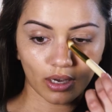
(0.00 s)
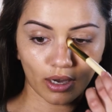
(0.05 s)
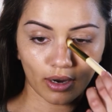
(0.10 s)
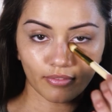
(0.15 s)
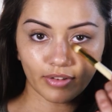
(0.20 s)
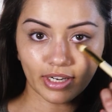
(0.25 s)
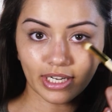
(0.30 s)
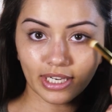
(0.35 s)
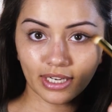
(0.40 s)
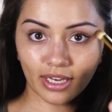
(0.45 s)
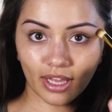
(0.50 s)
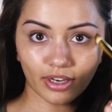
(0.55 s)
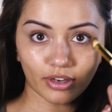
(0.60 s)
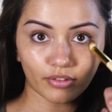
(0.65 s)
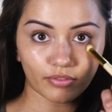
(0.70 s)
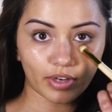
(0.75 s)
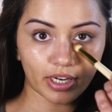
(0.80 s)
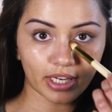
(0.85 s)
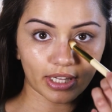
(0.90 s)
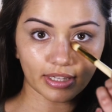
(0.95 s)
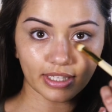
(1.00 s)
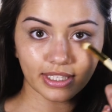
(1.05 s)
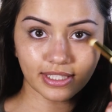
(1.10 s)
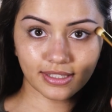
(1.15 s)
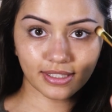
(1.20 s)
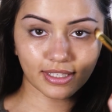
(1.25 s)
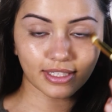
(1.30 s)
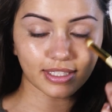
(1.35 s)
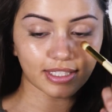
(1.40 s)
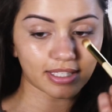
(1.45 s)
I really like running
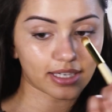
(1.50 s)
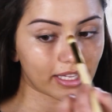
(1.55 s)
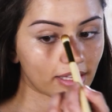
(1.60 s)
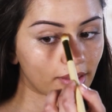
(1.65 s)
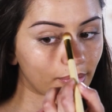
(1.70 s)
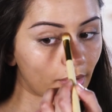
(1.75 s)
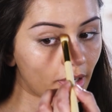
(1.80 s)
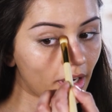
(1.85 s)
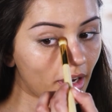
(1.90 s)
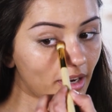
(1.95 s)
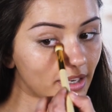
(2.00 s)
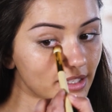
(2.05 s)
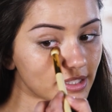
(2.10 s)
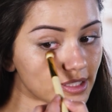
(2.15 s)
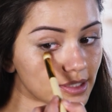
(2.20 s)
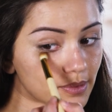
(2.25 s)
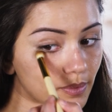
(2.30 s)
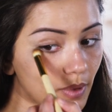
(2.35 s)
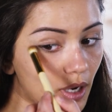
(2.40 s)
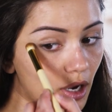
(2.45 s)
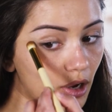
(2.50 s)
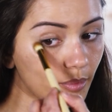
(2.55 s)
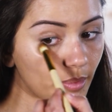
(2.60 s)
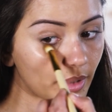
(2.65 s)
this underneath my eyes as well